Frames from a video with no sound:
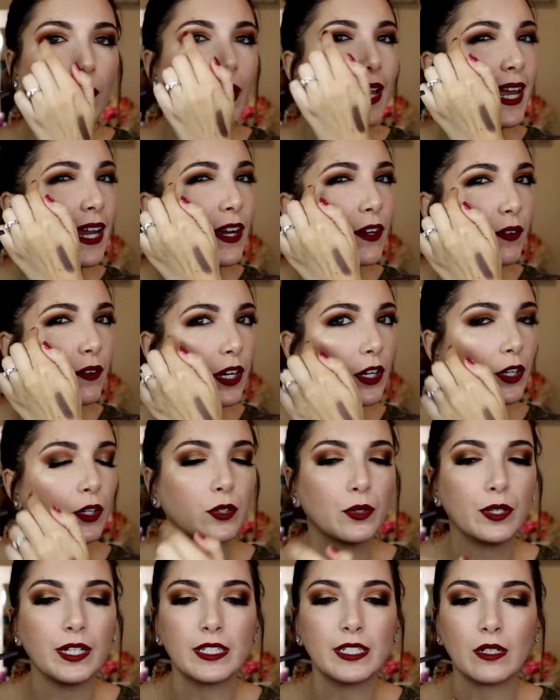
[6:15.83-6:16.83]
inner
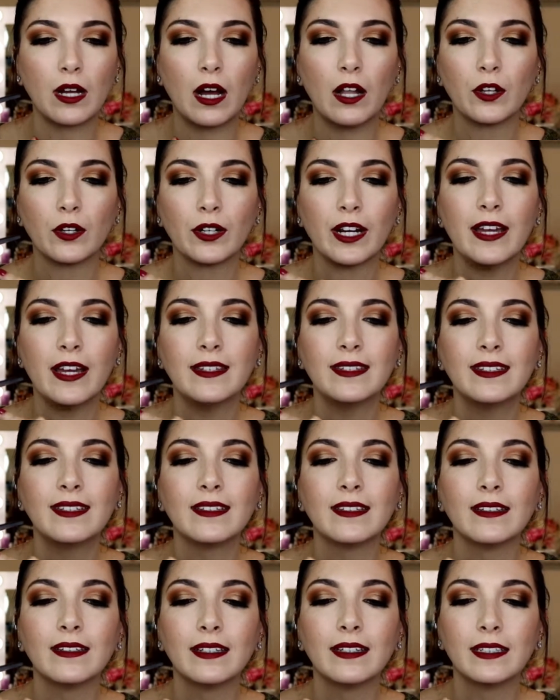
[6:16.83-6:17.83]
crease color, and then
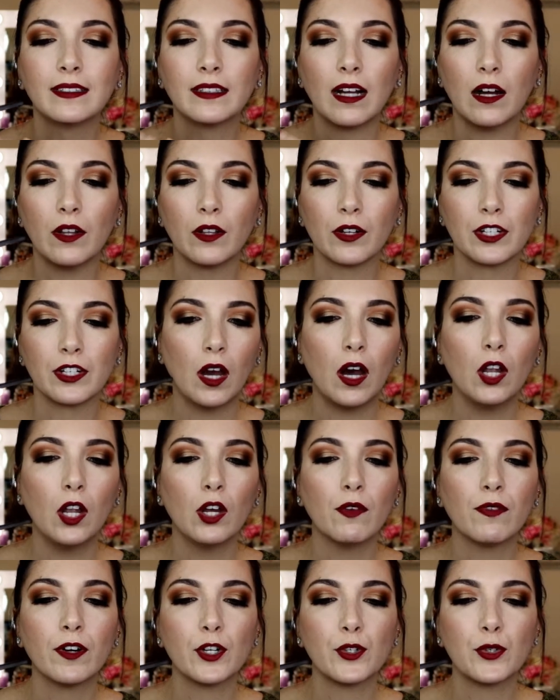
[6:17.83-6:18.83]
the lid color. All
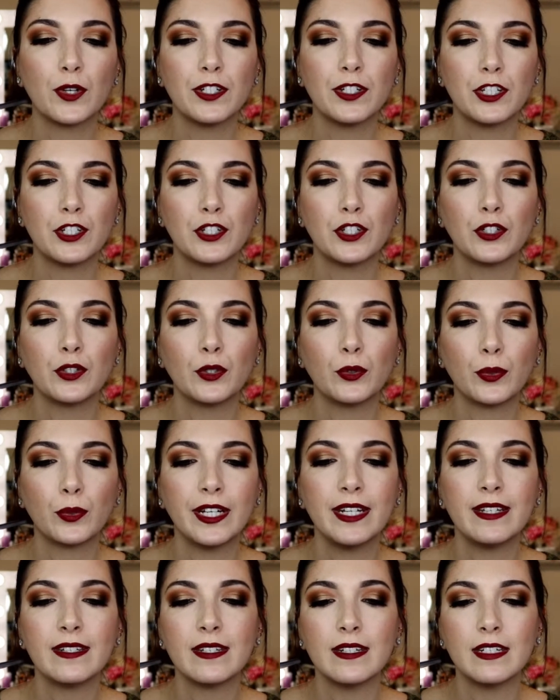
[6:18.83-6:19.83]
over, transition,
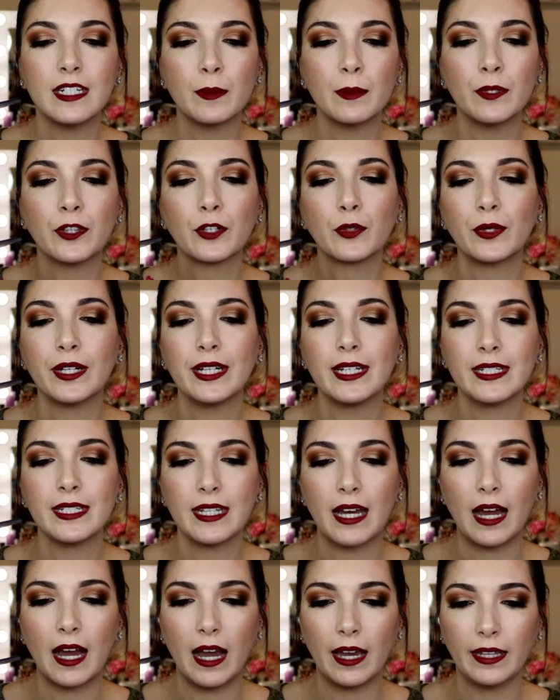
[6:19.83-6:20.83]
crease, deep in the crease,
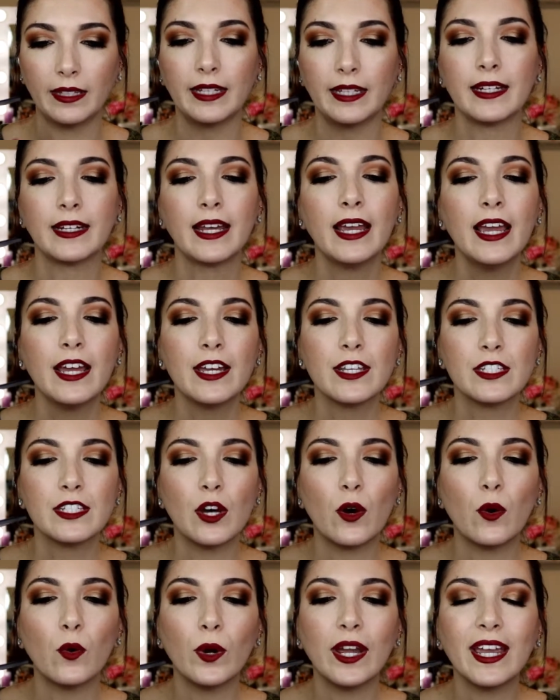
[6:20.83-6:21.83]
eyelid.
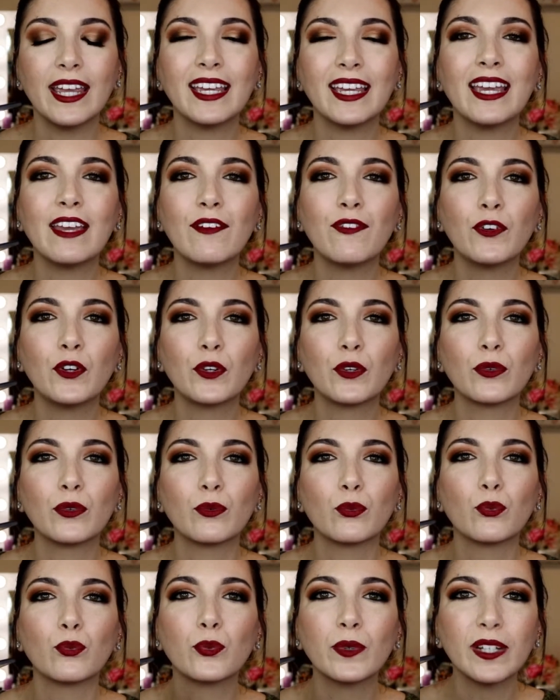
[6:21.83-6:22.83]
So if you're
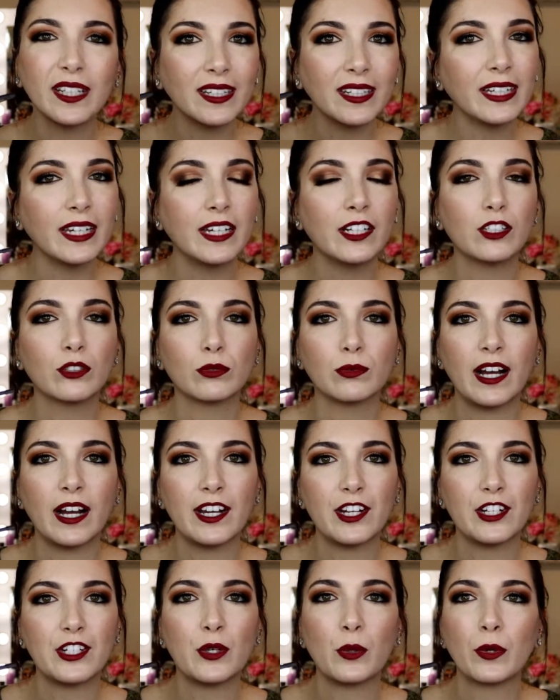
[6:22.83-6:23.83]
really in a
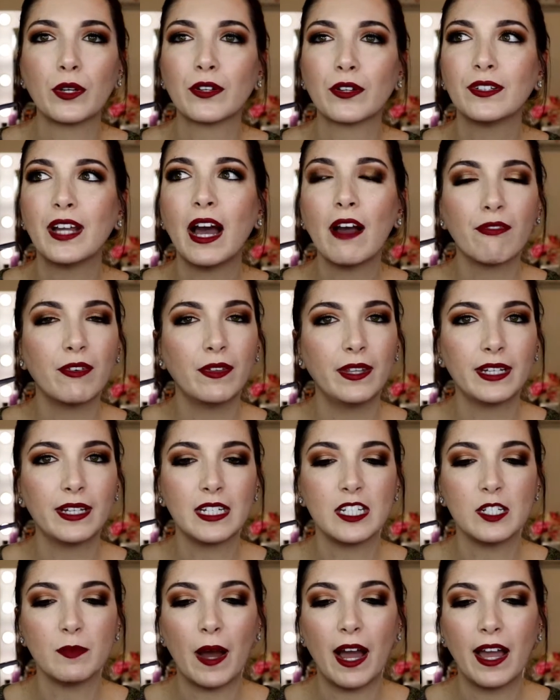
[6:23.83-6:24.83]
rush or you're not feeling
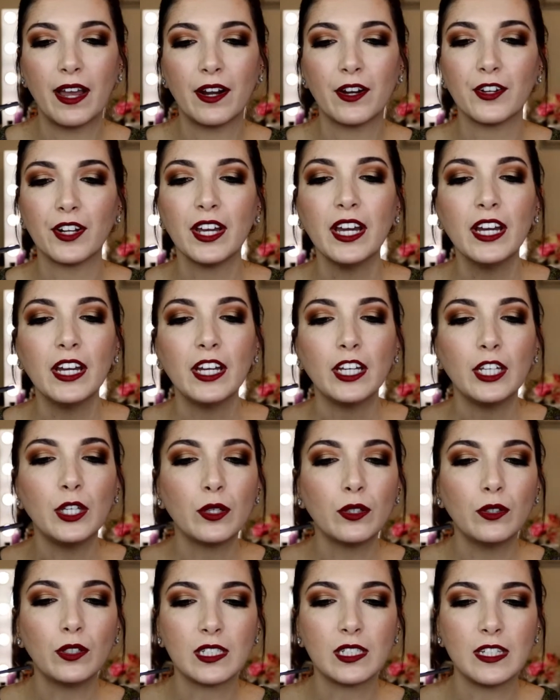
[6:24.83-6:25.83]
inspired, you
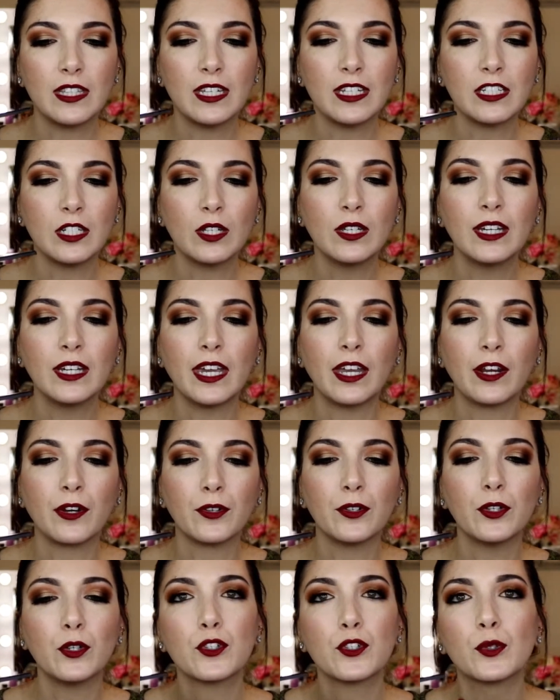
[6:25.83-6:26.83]
can look to this. You can get your
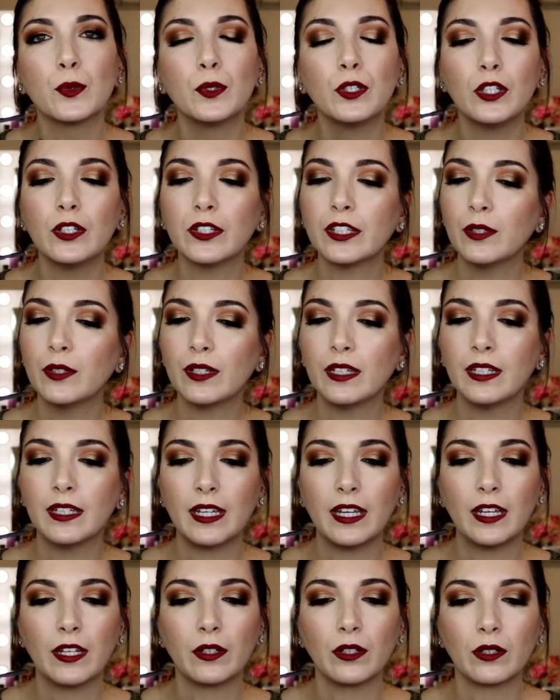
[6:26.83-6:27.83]
neutral look, you can
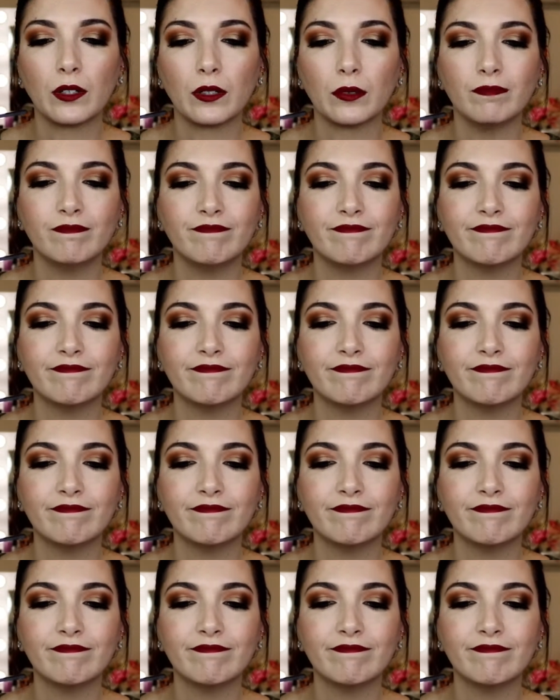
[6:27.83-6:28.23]
get your